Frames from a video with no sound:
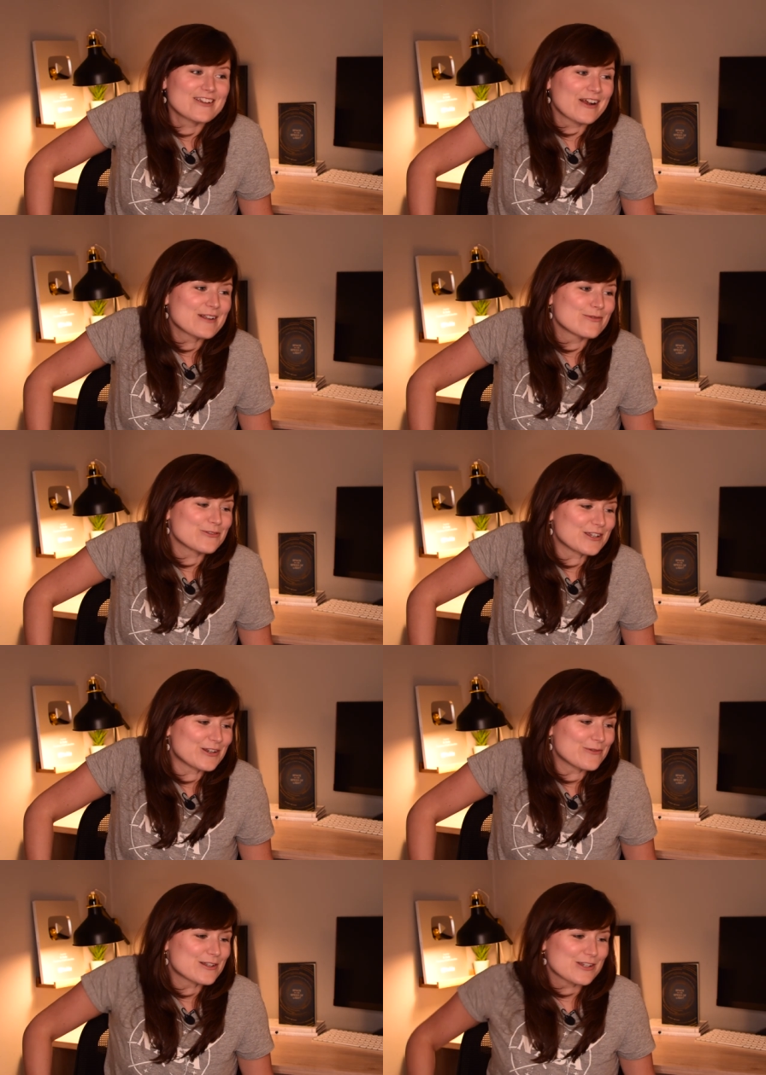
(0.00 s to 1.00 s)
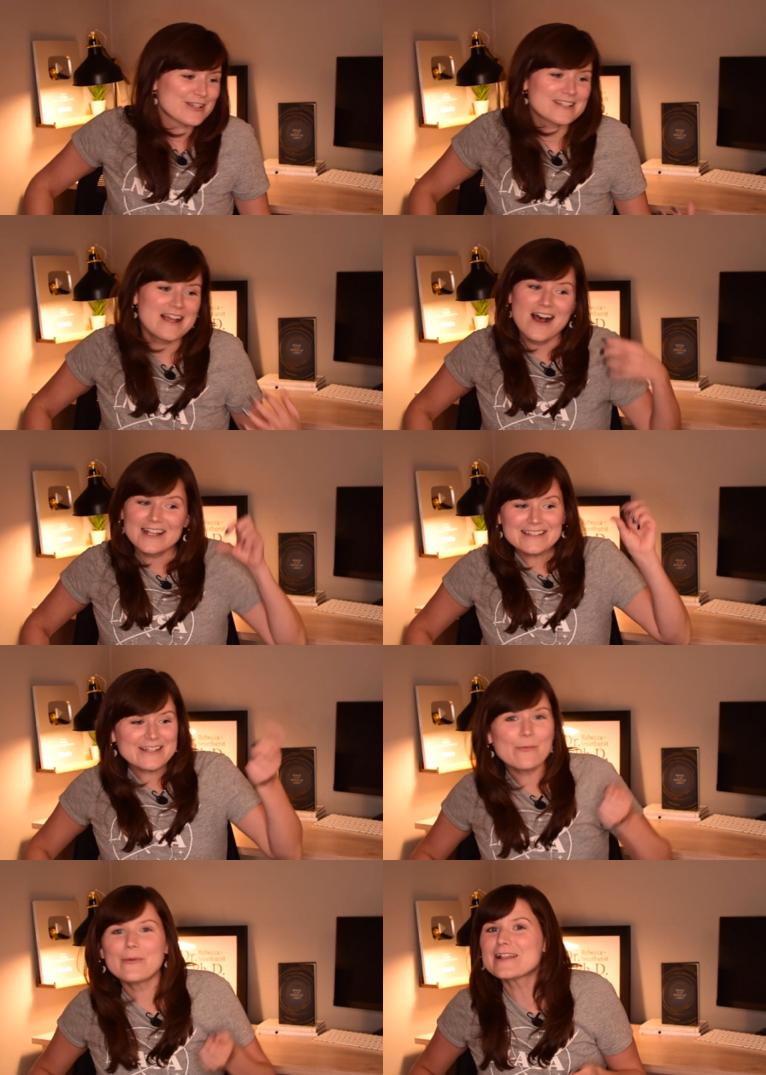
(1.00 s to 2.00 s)
incredible that, you know, with just a
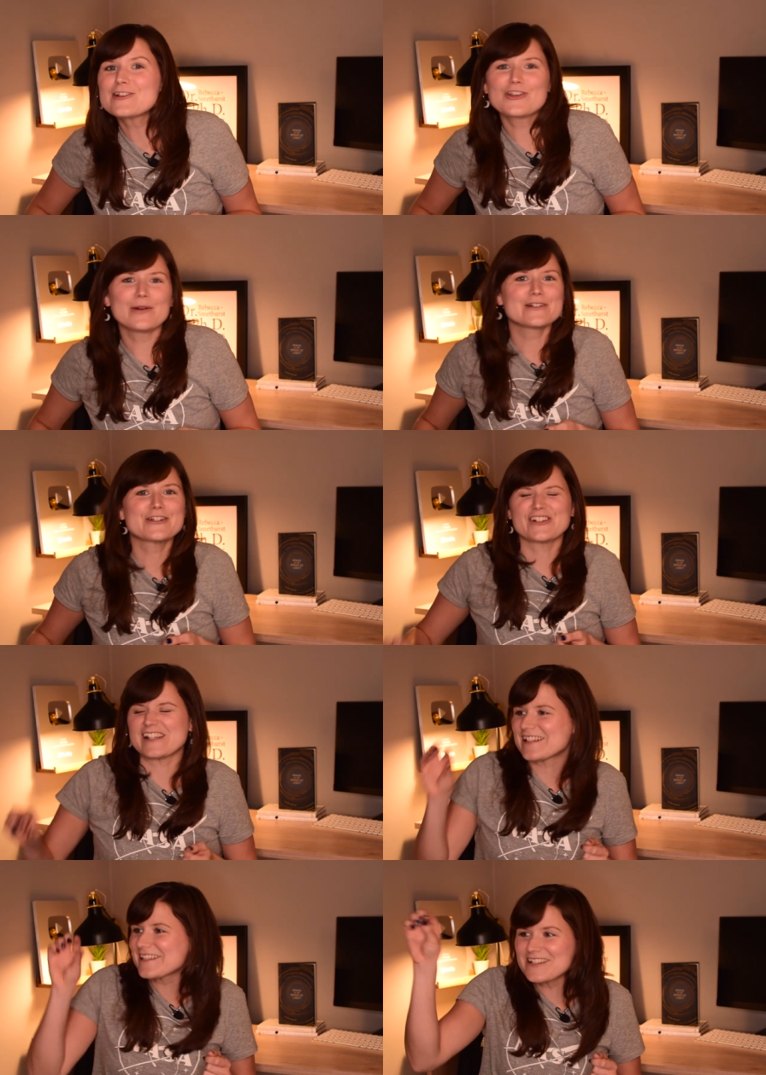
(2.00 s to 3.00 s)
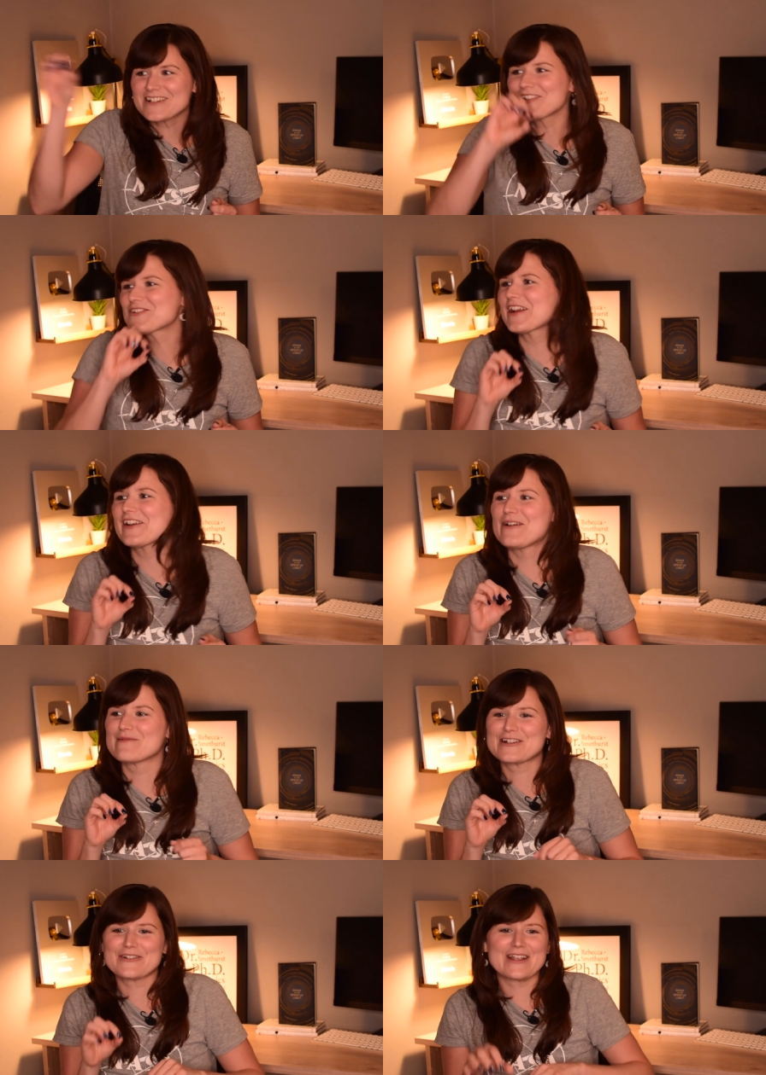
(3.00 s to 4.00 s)
little bit of geometry and a touch of
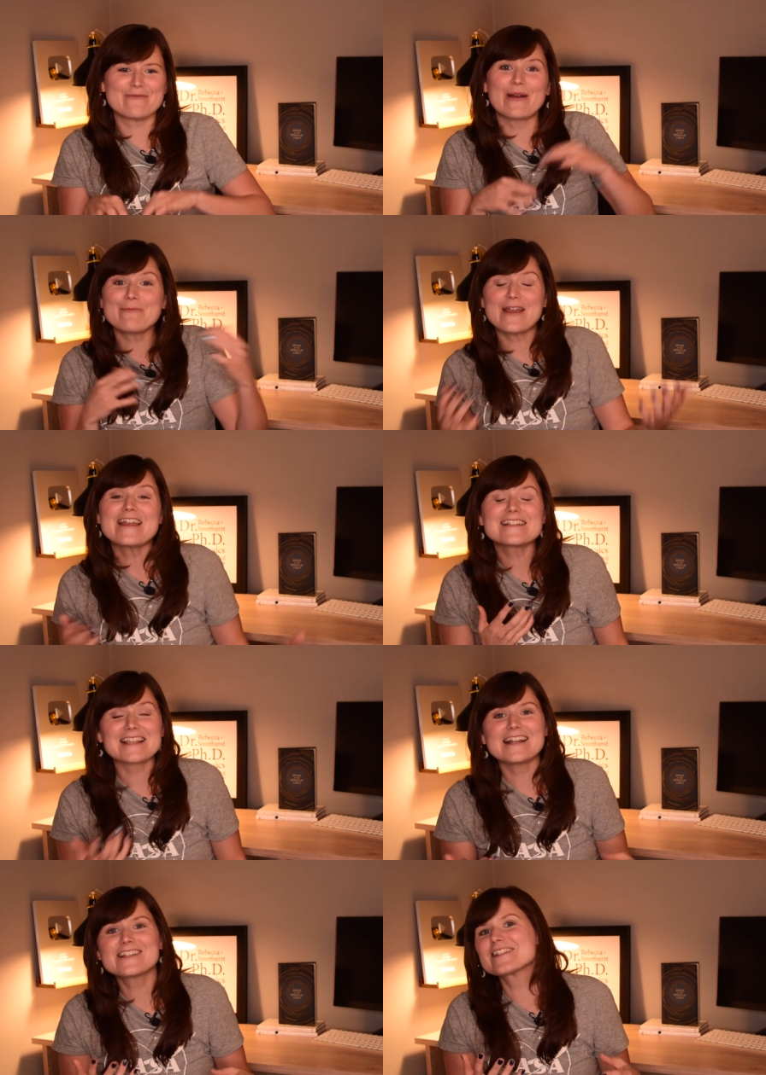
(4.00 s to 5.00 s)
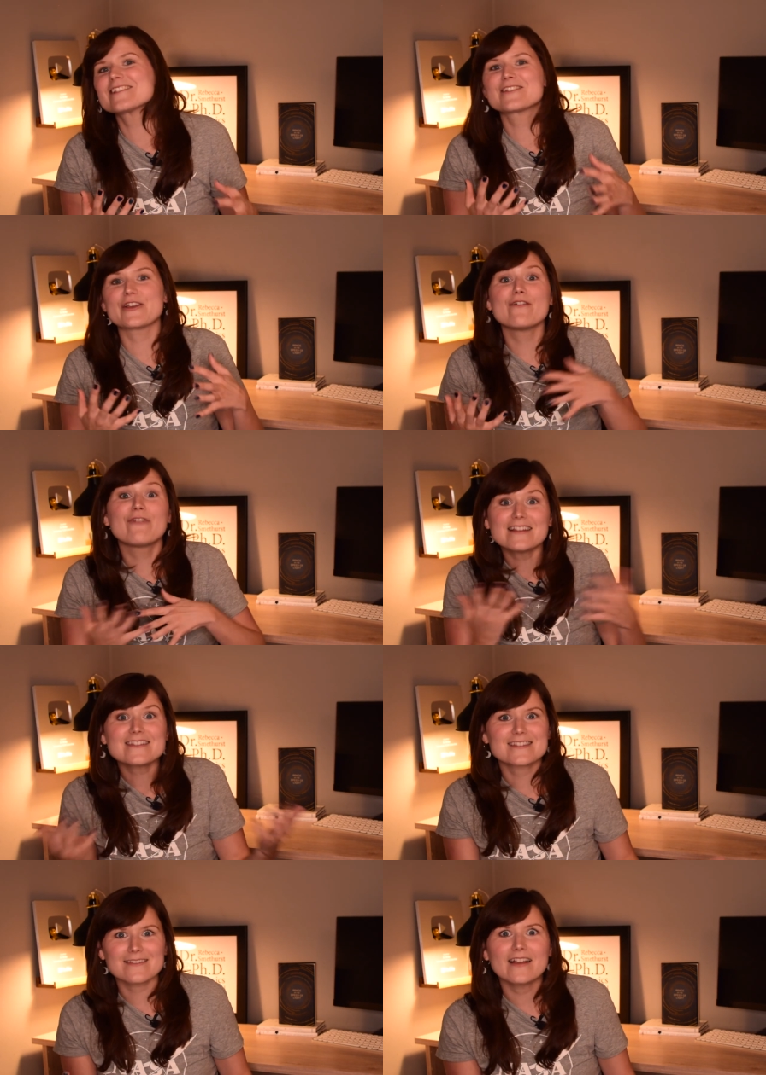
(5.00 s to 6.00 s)
trigonometry and by paying attention to
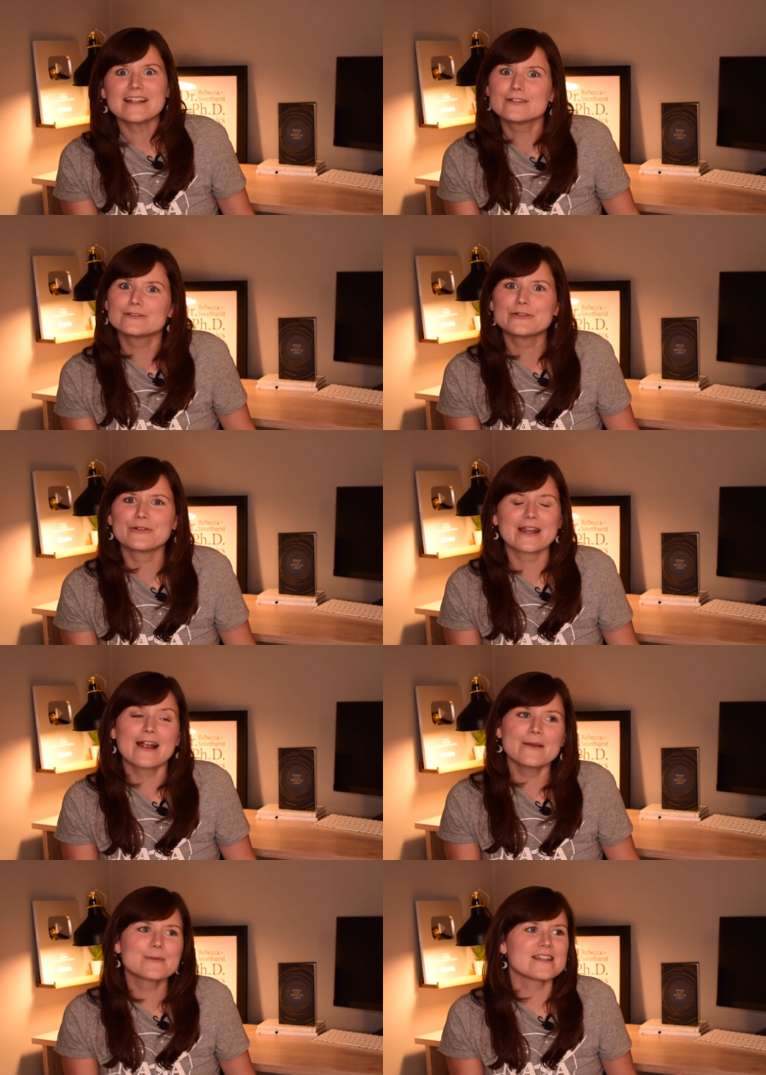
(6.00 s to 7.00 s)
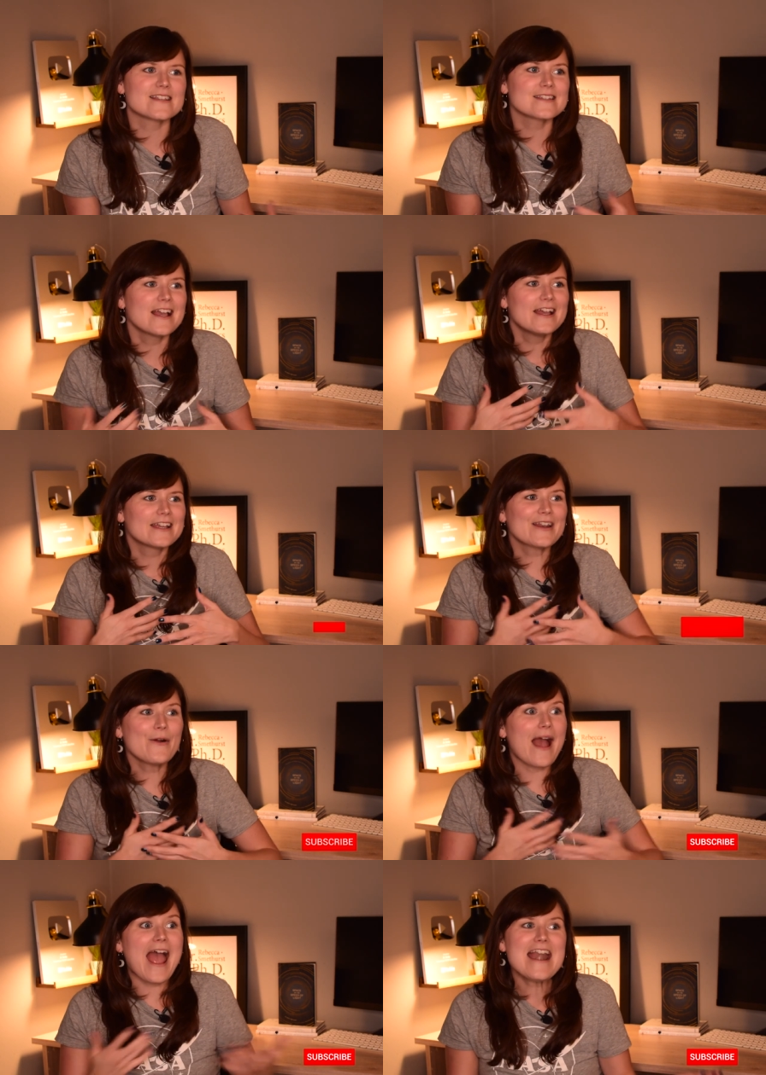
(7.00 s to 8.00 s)
events like lunar eclipses, you
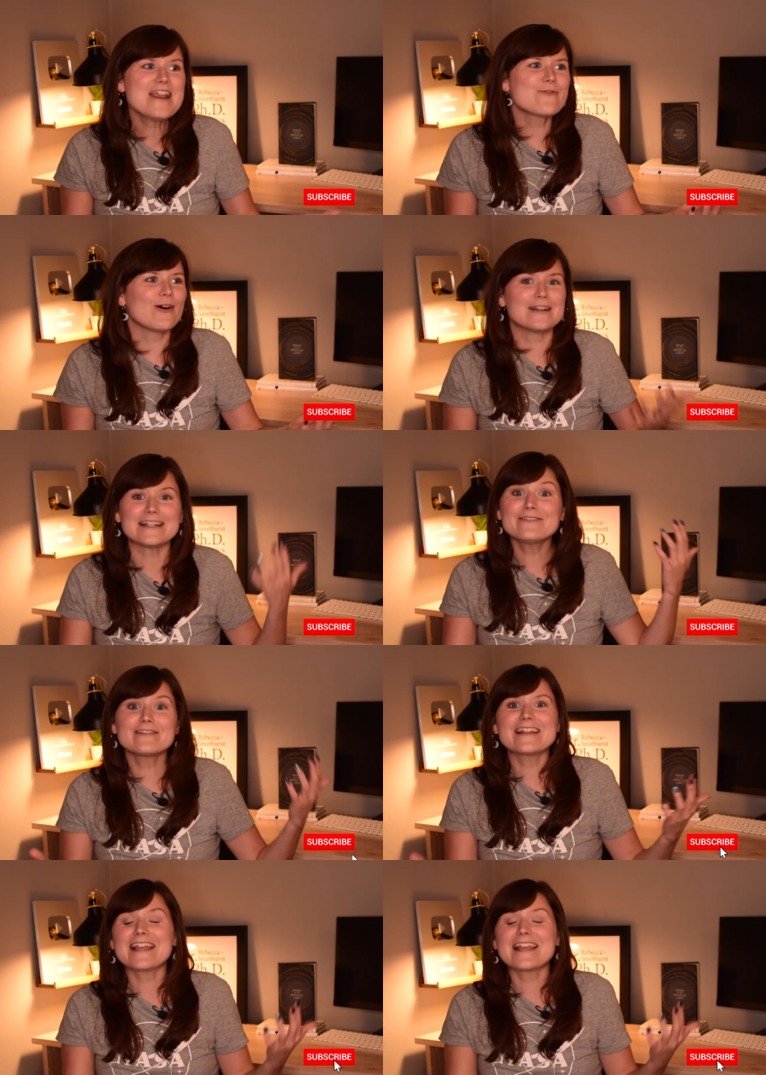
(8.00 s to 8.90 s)
know, anyone, even a